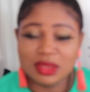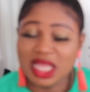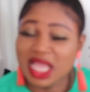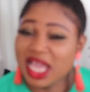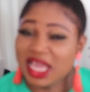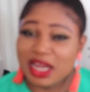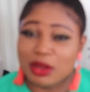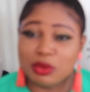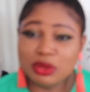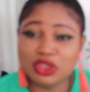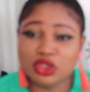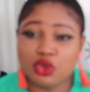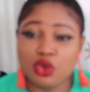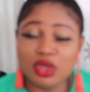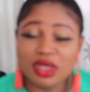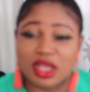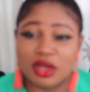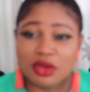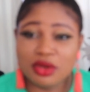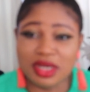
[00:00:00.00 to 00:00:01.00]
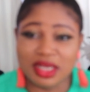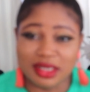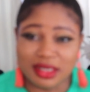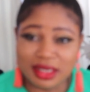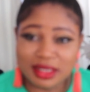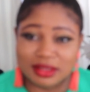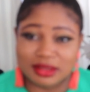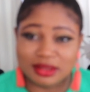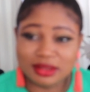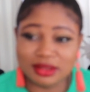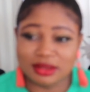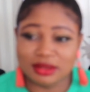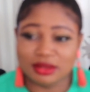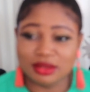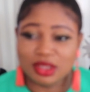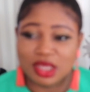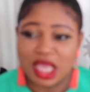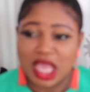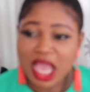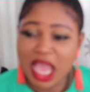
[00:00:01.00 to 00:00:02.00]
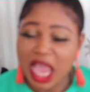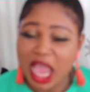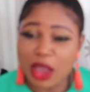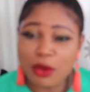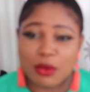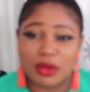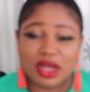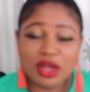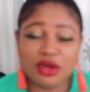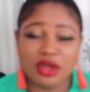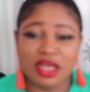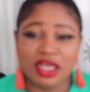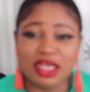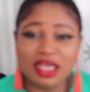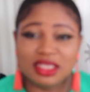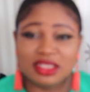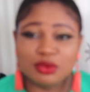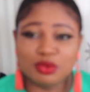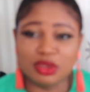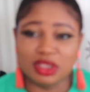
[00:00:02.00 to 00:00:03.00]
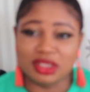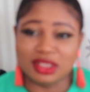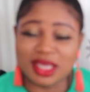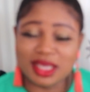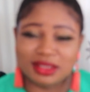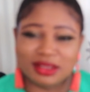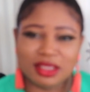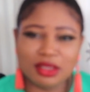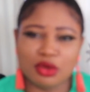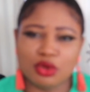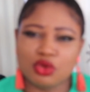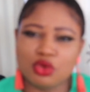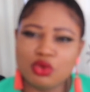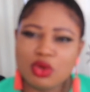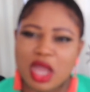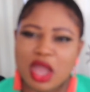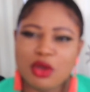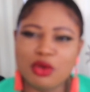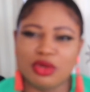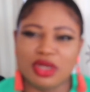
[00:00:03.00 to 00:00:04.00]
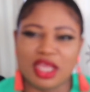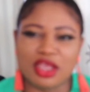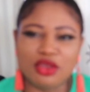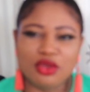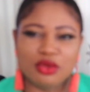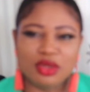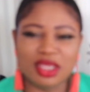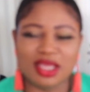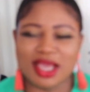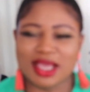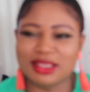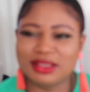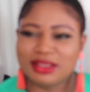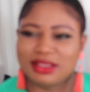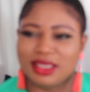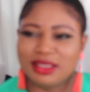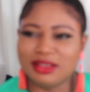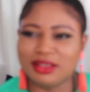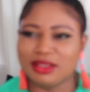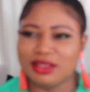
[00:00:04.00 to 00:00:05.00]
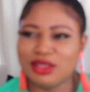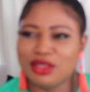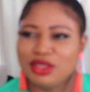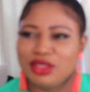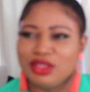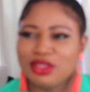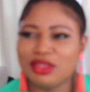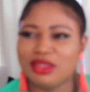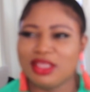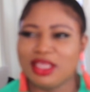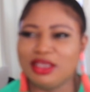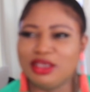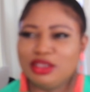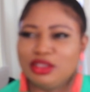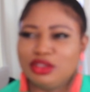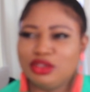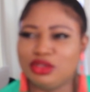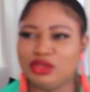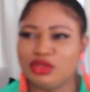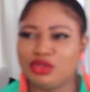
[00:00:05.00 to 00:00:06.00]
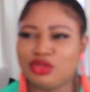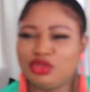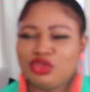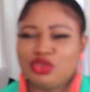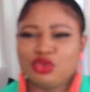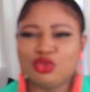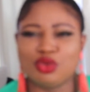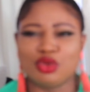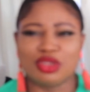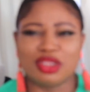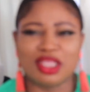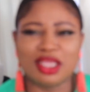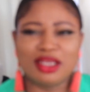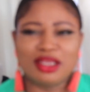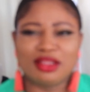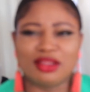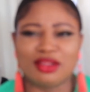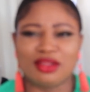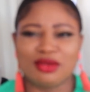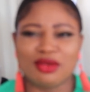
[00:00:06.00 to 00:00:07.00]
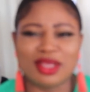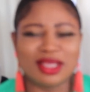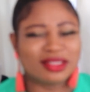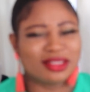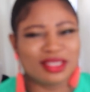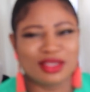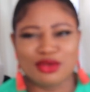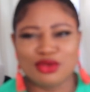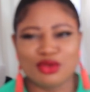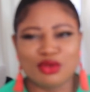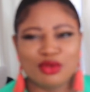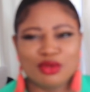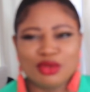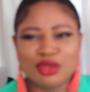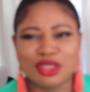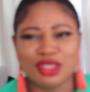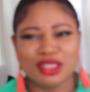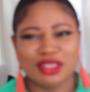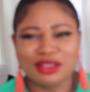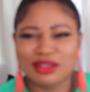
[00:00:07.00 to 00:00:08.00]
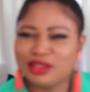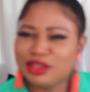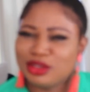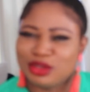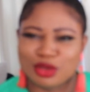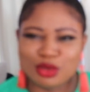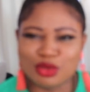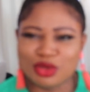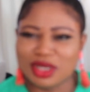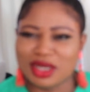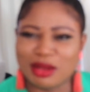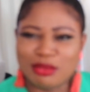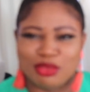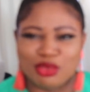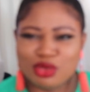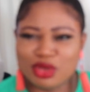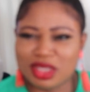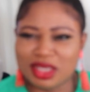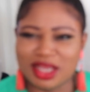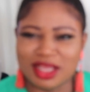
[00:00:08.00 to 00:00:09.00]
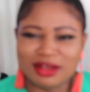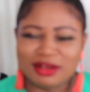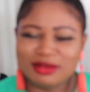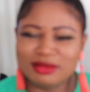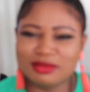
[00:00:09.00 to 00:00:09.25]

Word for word: and I was going out on a date, I went out on a date with this guy. I said, uncle, how old are you? The guy said, thirty-two or thirty-three. I said, no, this uncle that I'm looking at,